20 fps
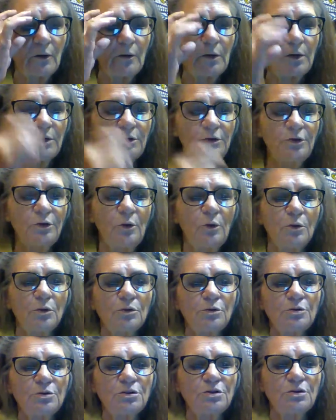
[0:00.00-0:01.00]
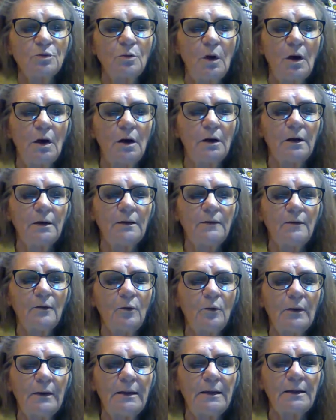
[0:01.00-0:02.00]
and doors swung in the
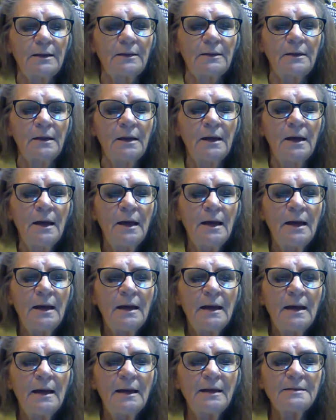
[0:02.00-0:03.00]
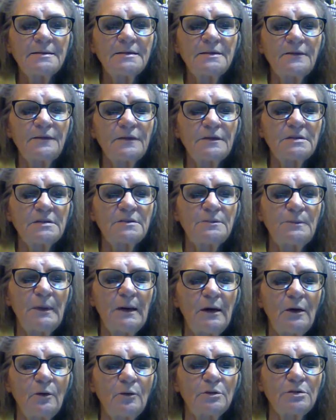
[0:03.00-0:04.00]
wind, as if the
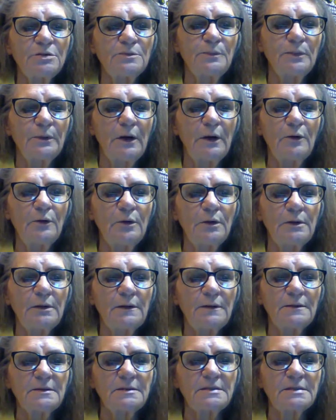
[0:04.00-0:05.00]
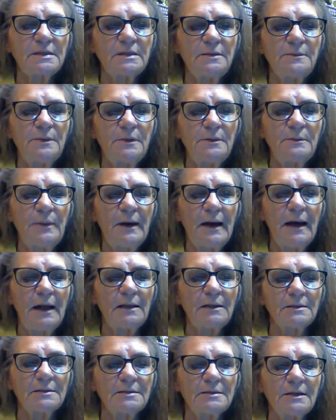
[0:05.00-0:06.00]
spell was broken and the sleeping
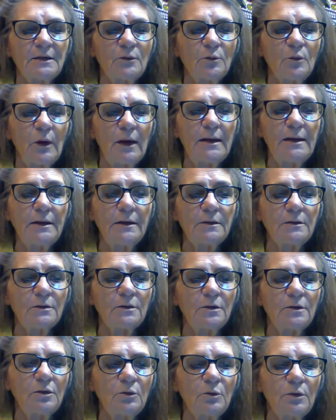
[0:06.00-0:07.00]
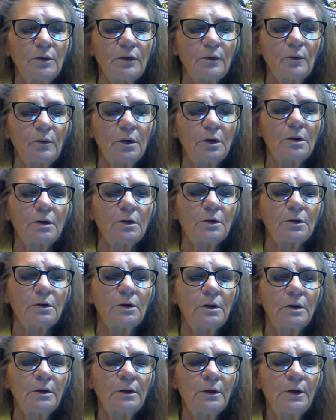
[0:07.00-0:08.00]
palace had wakened with a
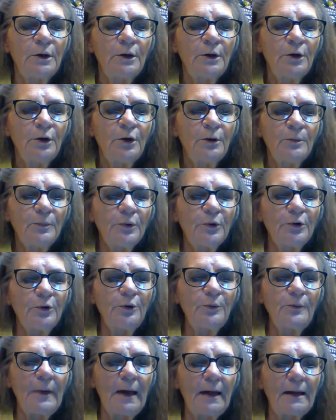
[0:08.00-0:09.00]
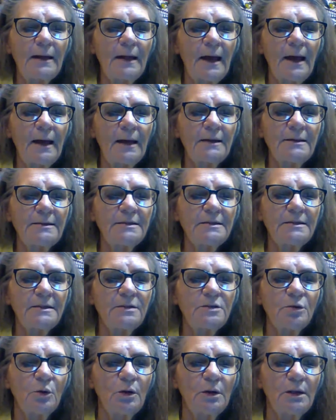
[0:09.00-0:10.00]
word. Prue made a hasty
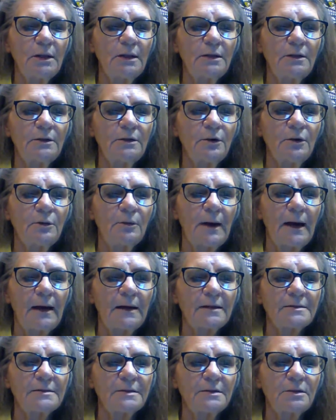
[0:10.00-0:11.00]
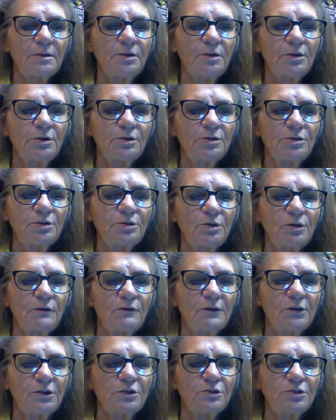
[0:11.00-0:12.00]
toilet and harassed the cook to the
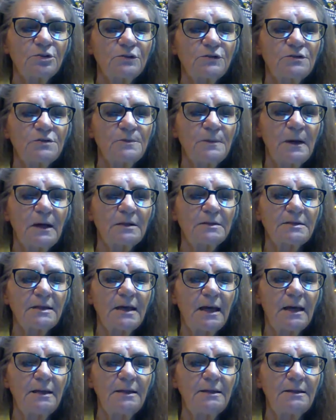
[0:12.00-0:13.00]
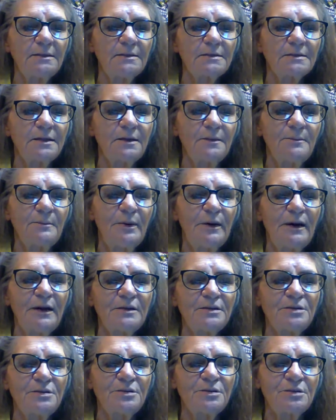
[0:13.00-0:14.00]
verge of spontaneous
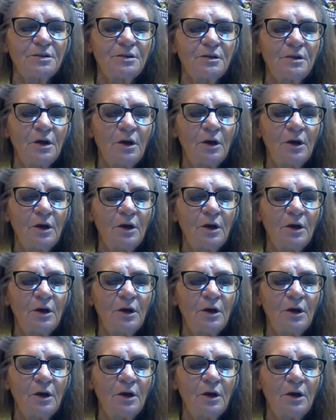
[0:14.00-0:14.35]
combustion,